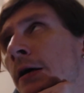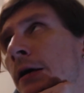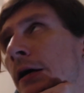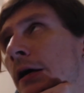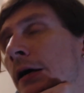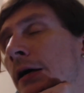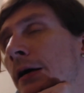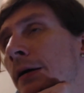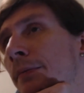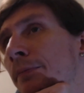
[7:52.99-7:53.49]

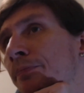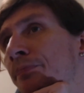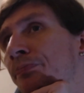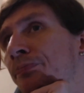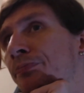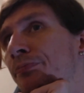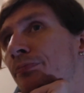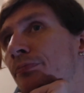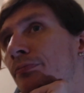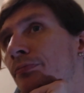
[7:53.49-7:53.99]

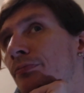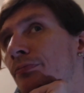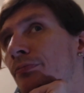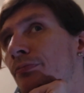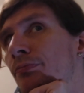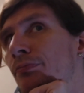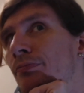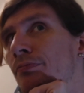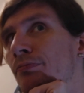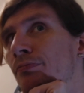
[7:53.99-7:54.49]

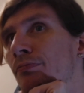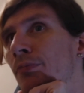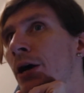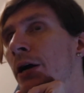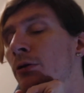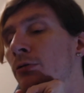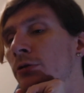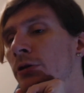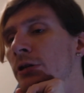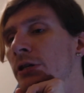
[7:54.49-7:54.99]
My
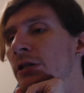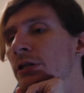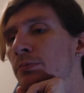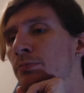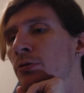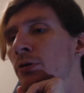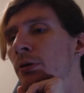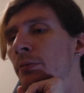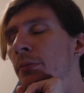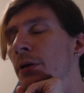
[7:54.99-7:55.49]
only
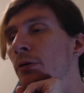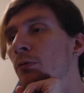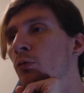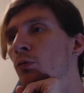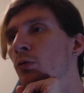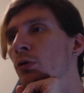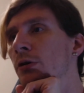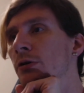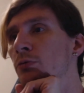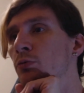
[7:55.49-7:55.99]
disappointment
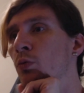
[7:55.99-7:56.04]
was,